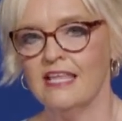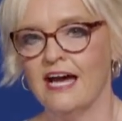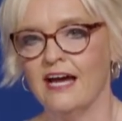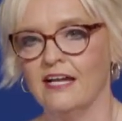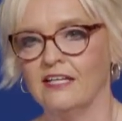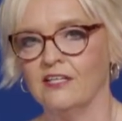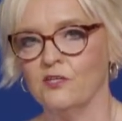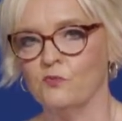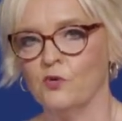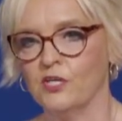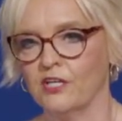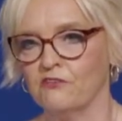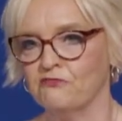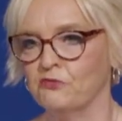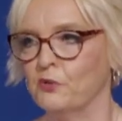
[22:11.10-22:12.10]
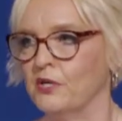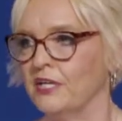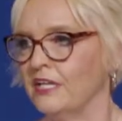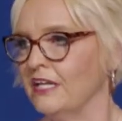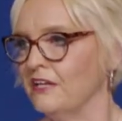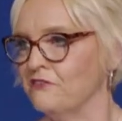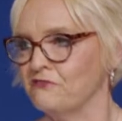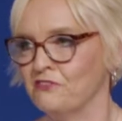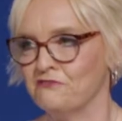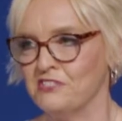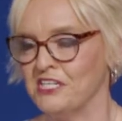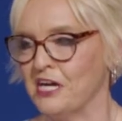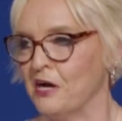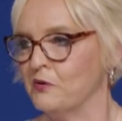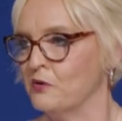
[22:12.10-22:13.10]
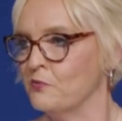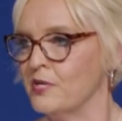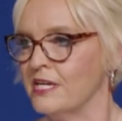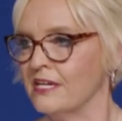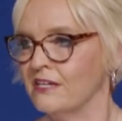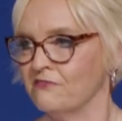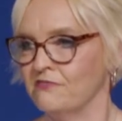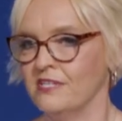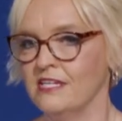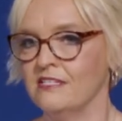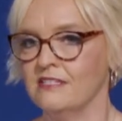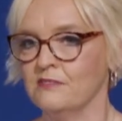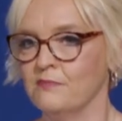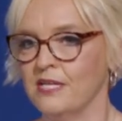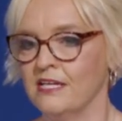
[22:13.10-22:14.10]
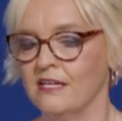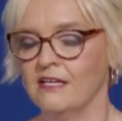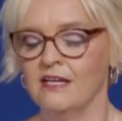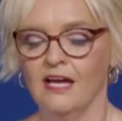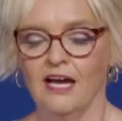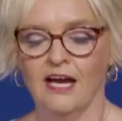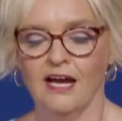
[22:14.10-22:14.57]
that can work a 40, 50-hour week if need to be,